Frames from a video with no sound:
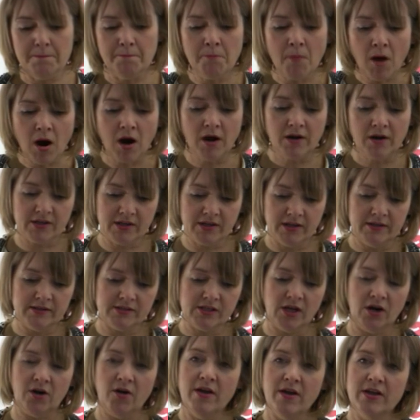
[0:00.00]
markets
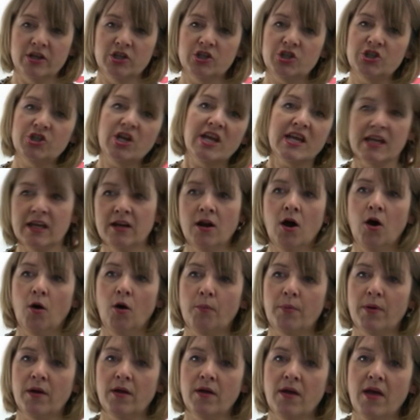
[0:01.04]
are shaken
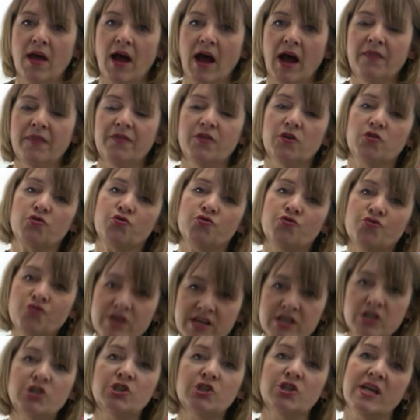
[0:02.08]
up and they're
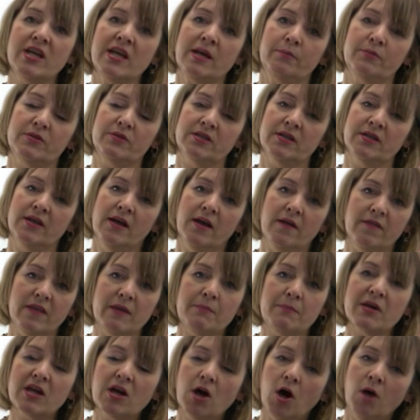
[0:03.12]
reshaped. They
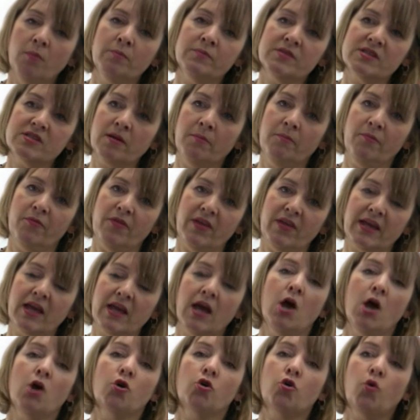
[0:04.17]
become something
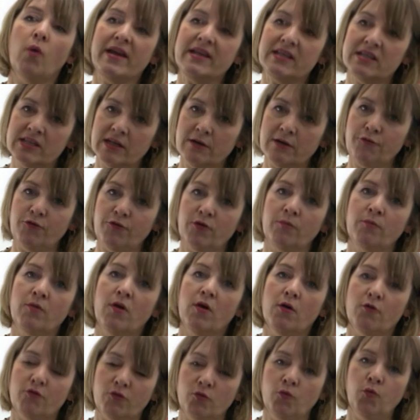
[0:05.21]
quite different
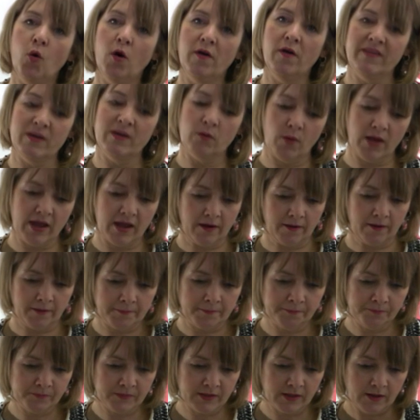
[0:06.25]
from what they were.
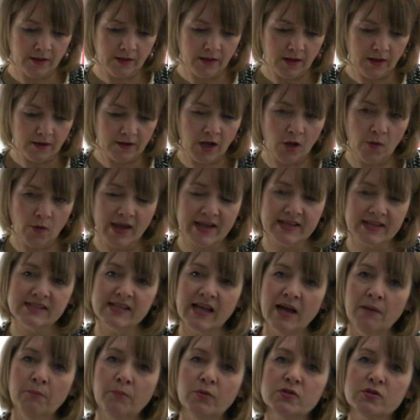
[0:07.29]
Now,
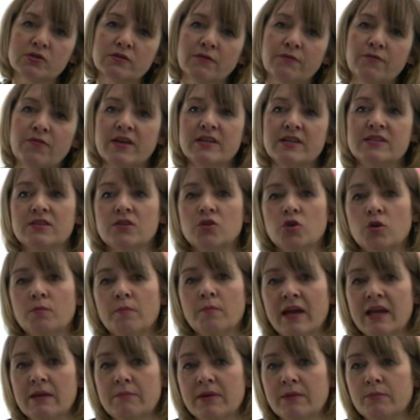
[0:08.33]
examples of this that you
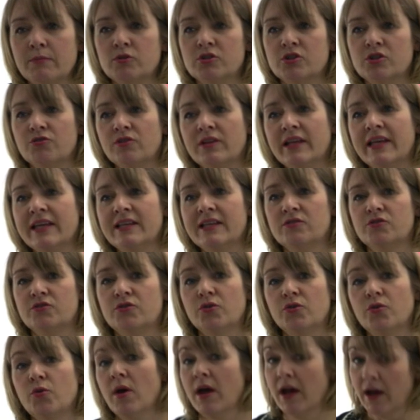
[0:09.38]
might be able to relate
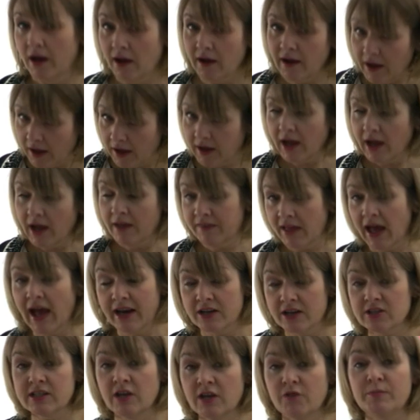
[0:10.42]
to, and
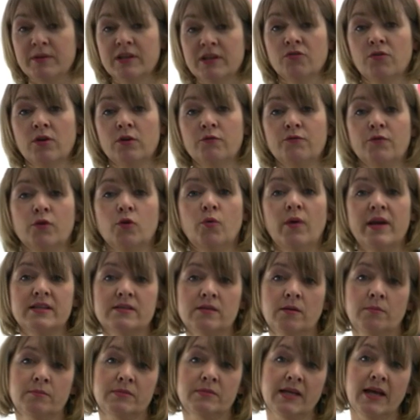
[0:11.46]
actually have been around for quite some